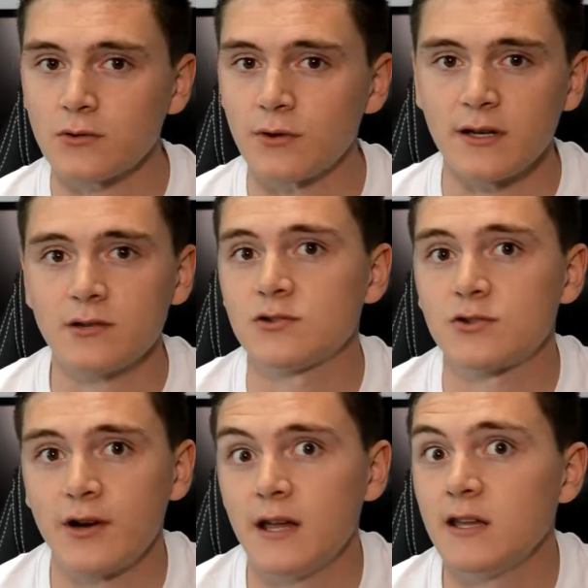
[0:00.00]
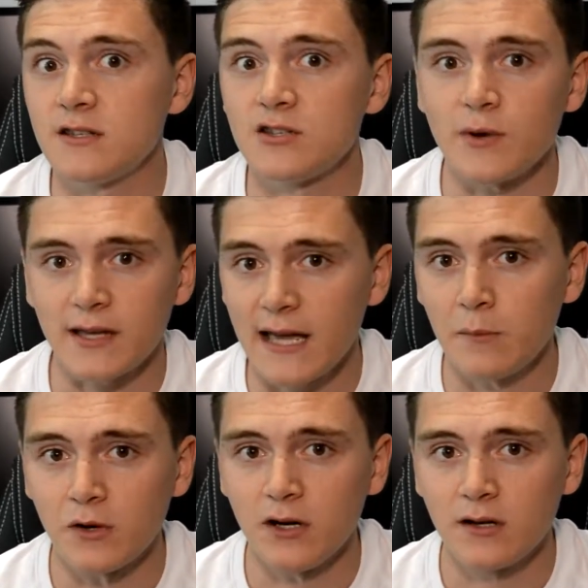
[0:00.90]
talking straight into a
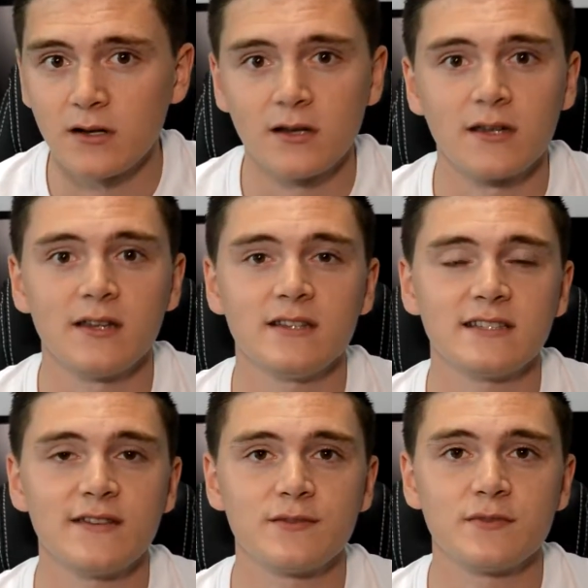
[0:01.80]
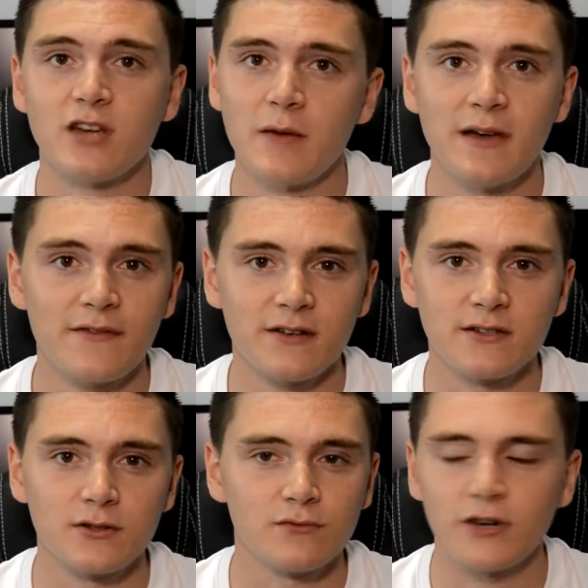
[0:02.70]
camera, it saves some time having
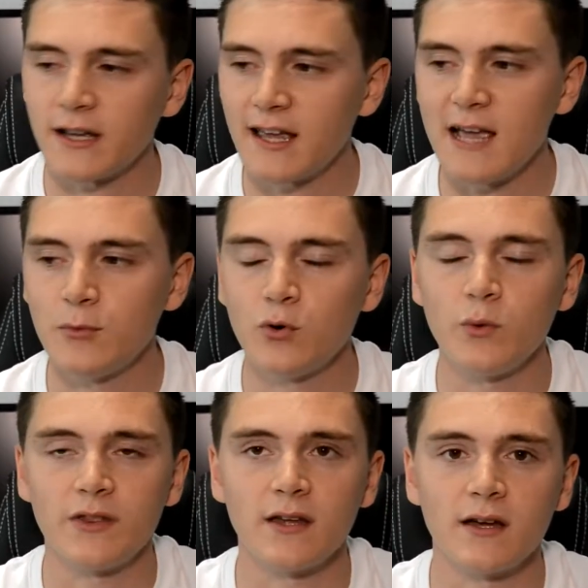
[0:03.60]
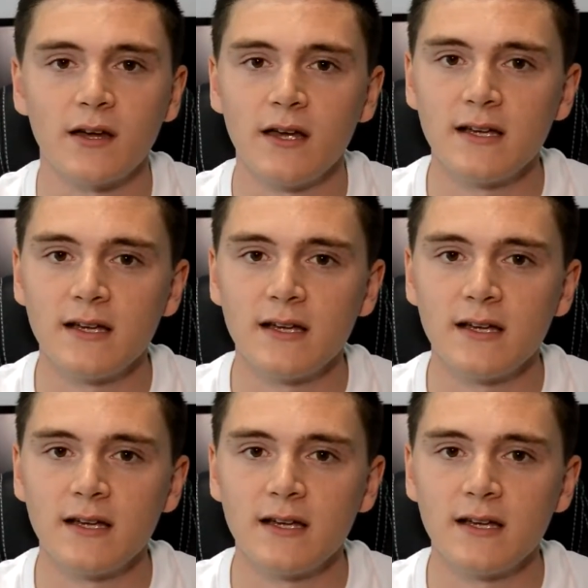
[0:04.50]
to run a cable with a